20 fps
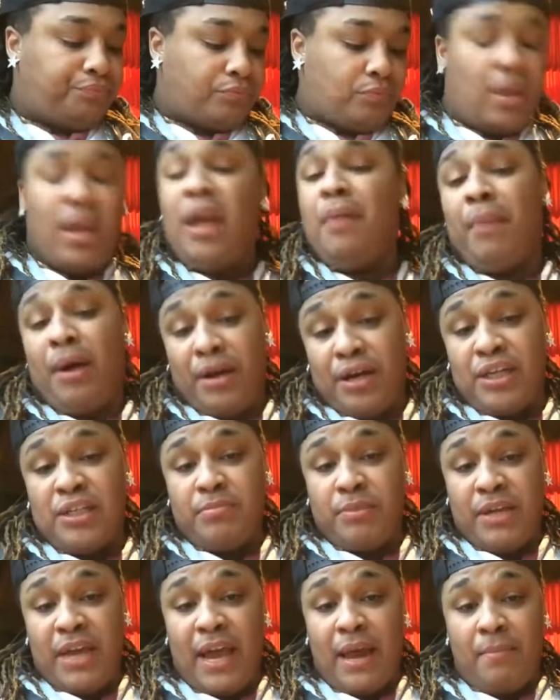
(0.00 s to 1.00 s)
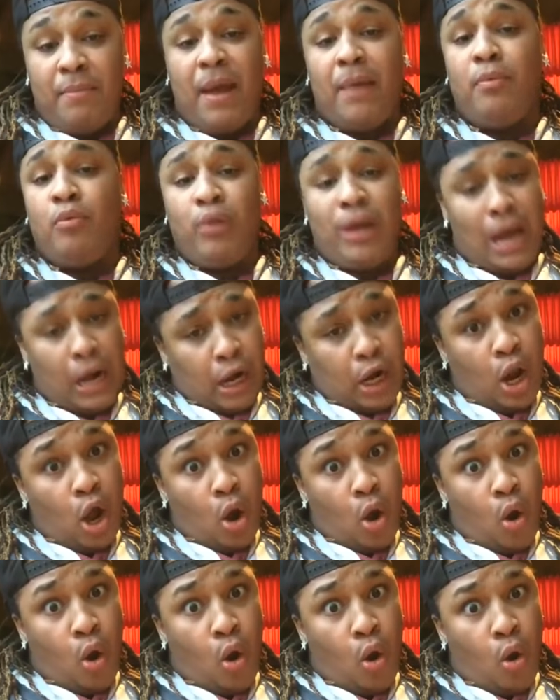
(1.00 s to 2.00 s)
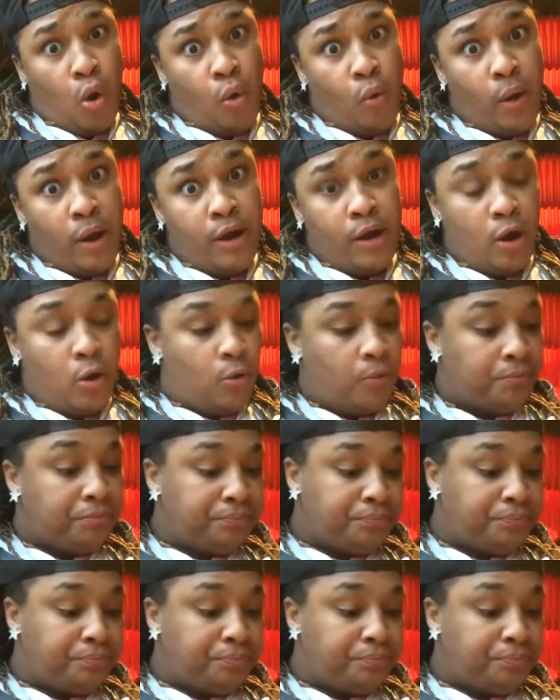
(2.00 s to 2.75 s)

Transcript: He ain't my husband yet, baby. We got a long way to go.